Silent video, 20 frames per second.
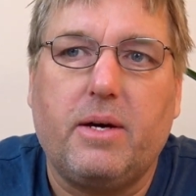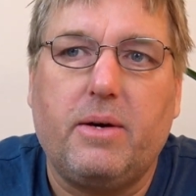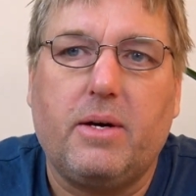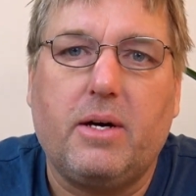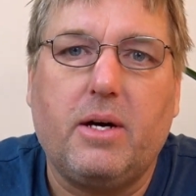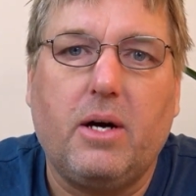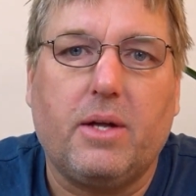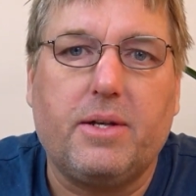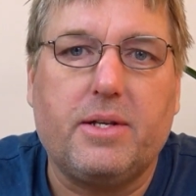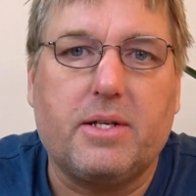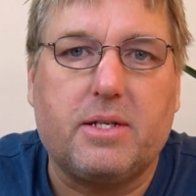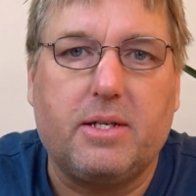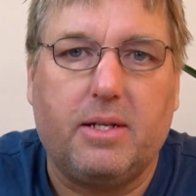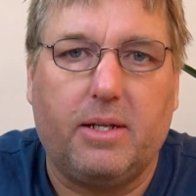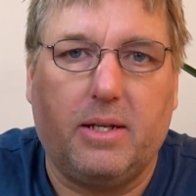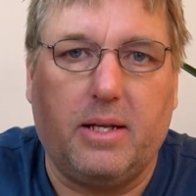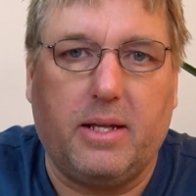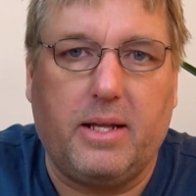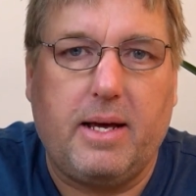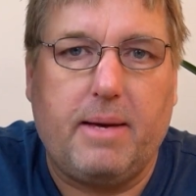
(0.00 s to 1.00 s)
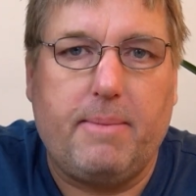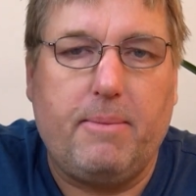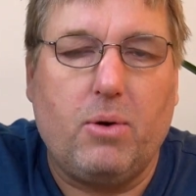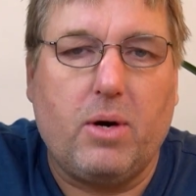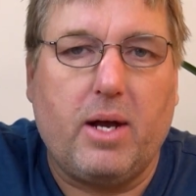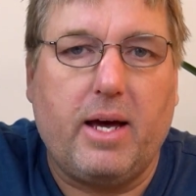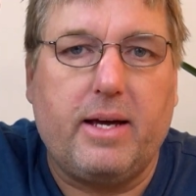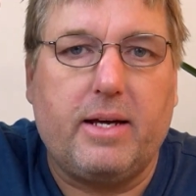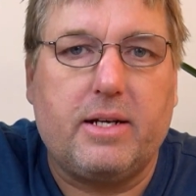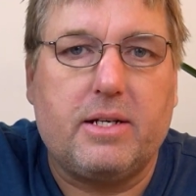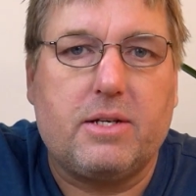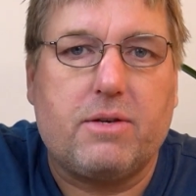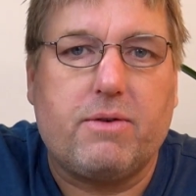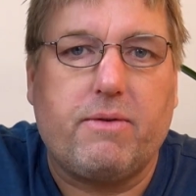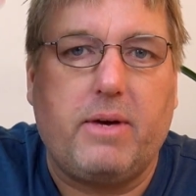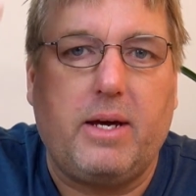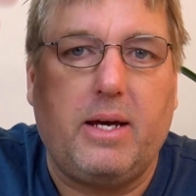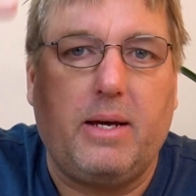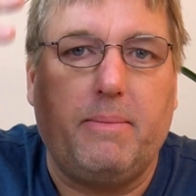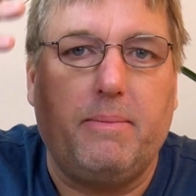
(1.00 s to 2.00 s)
constant that they're more like
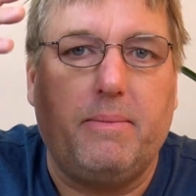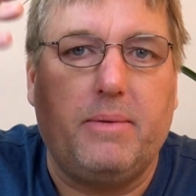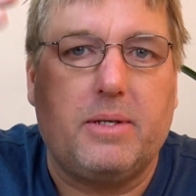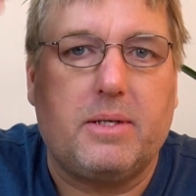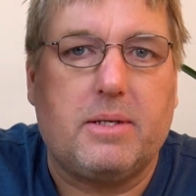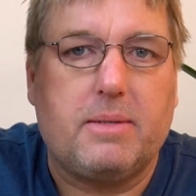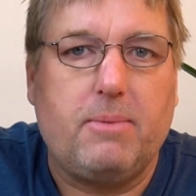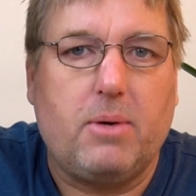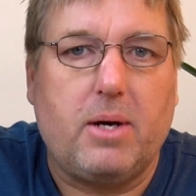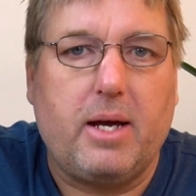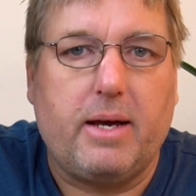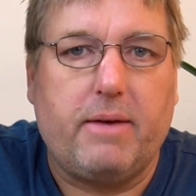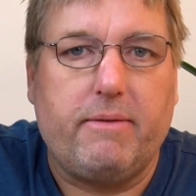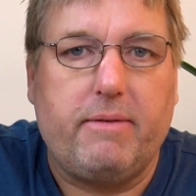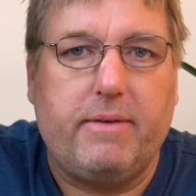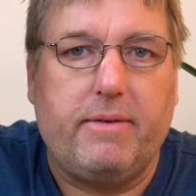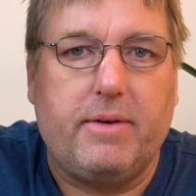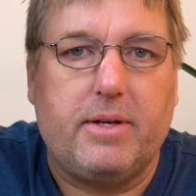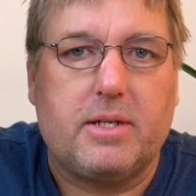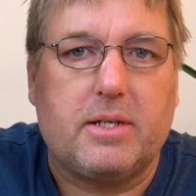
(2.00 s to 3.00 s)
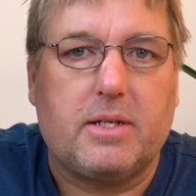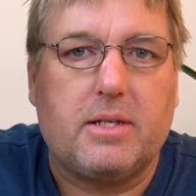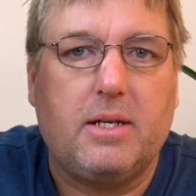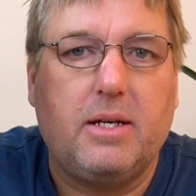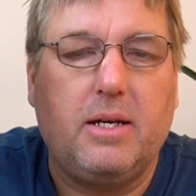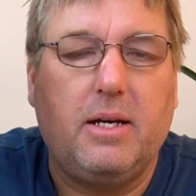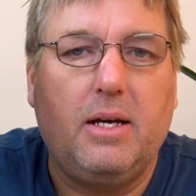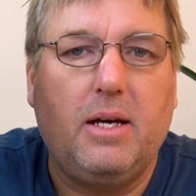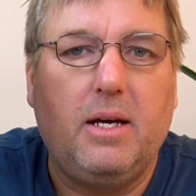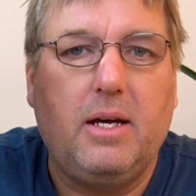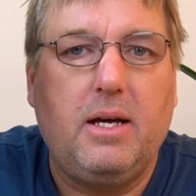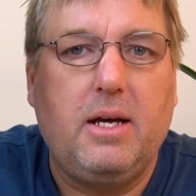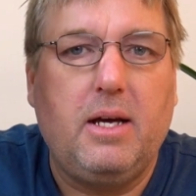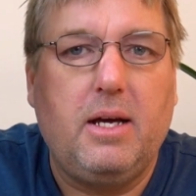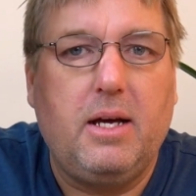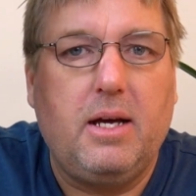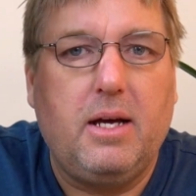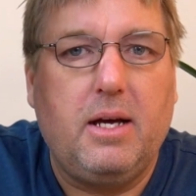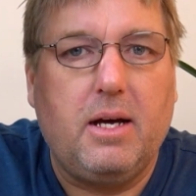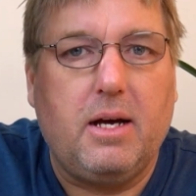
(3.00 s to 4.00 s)
streams, more like rivers
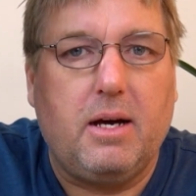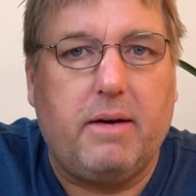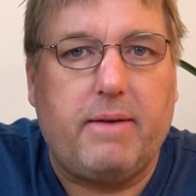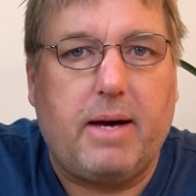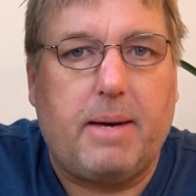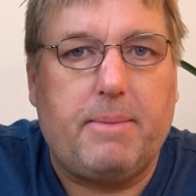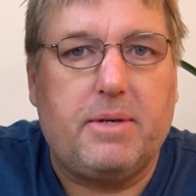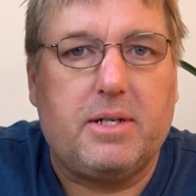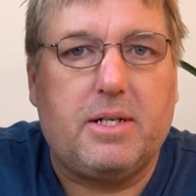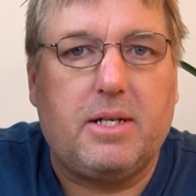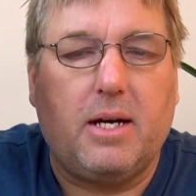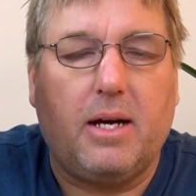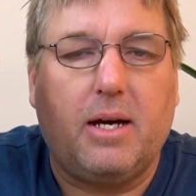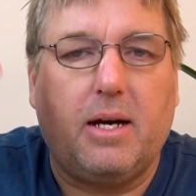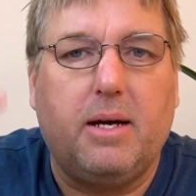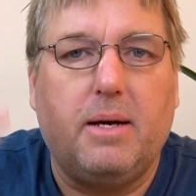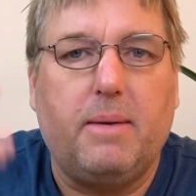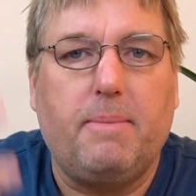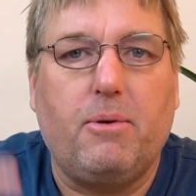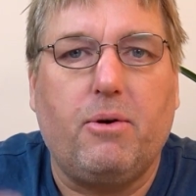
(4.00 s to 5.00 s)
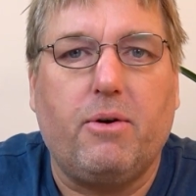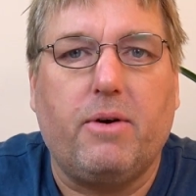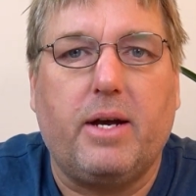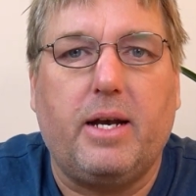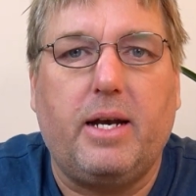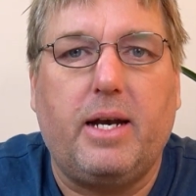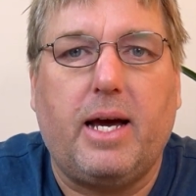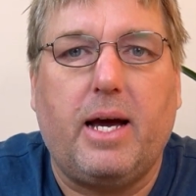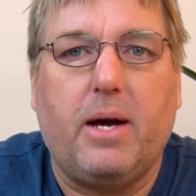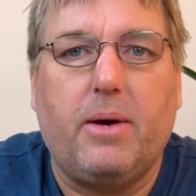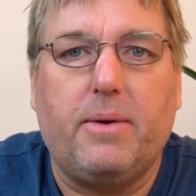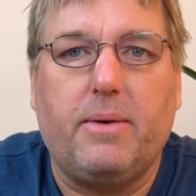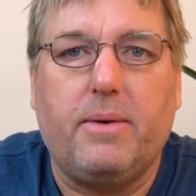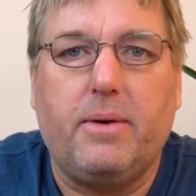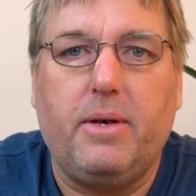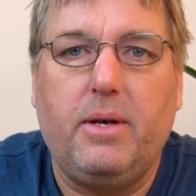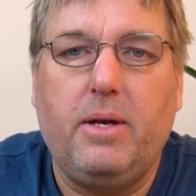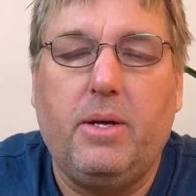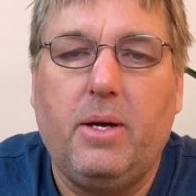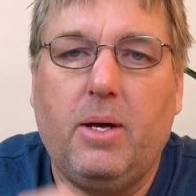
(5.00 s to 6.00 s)
of Amrita pouring
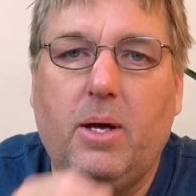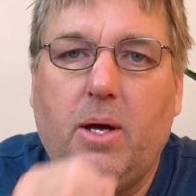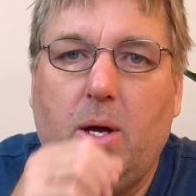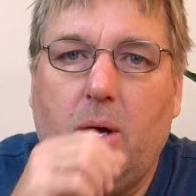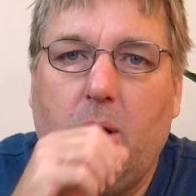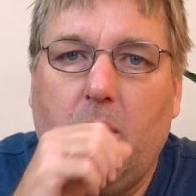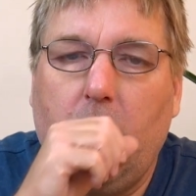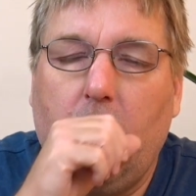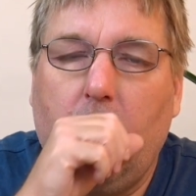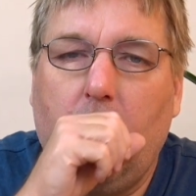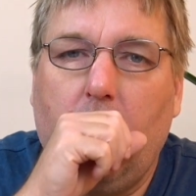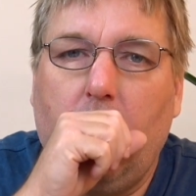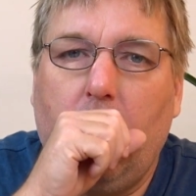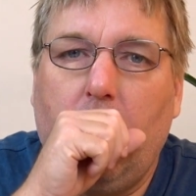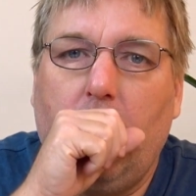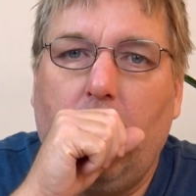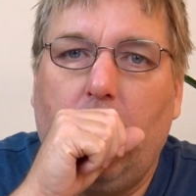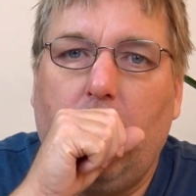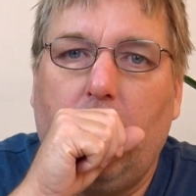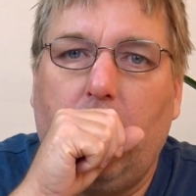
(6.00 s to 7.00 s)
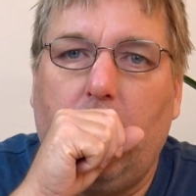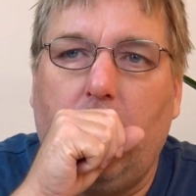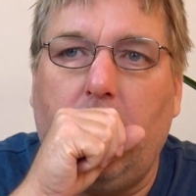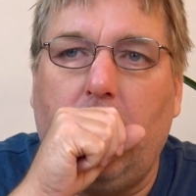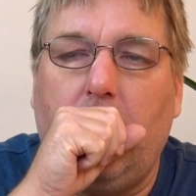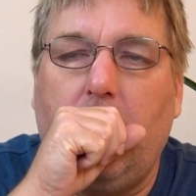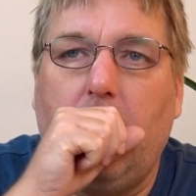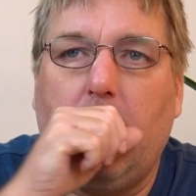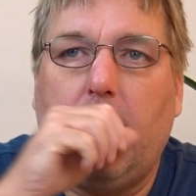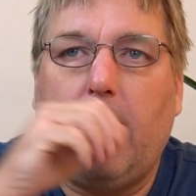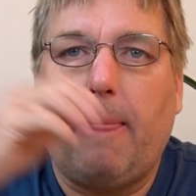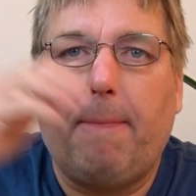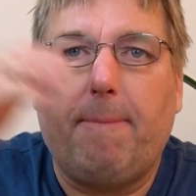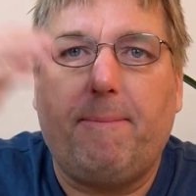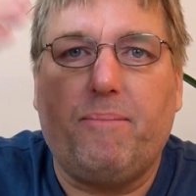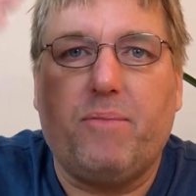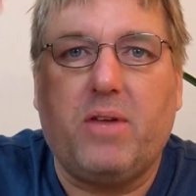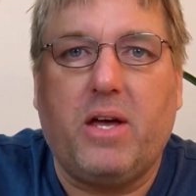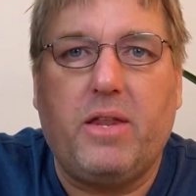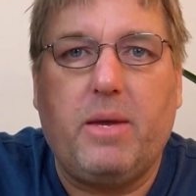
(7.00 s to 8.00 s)
down.
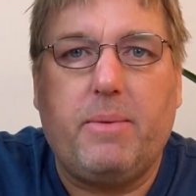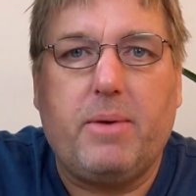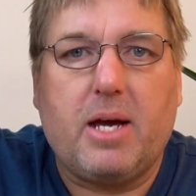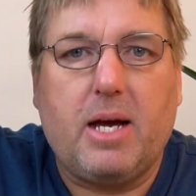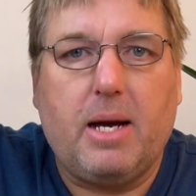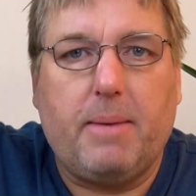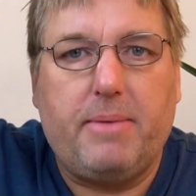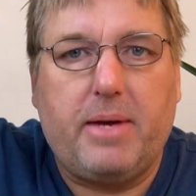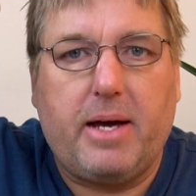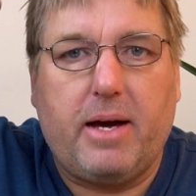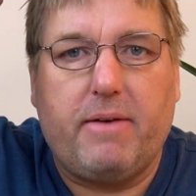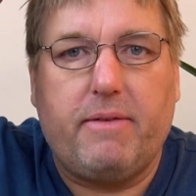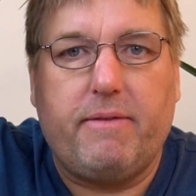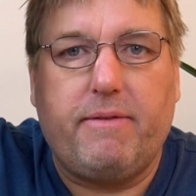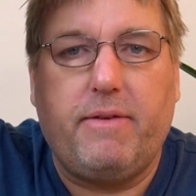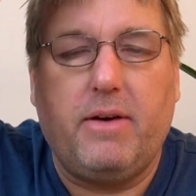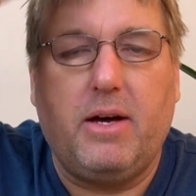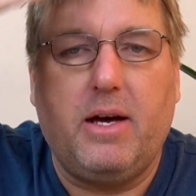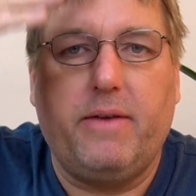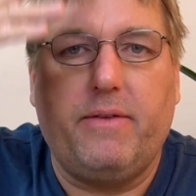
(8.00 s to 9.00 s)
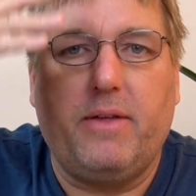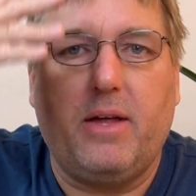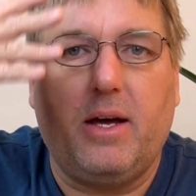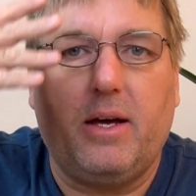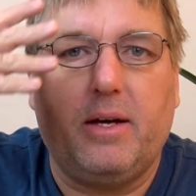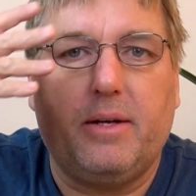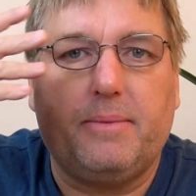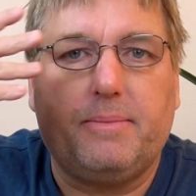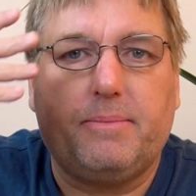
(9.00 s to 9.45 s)
And they would come down further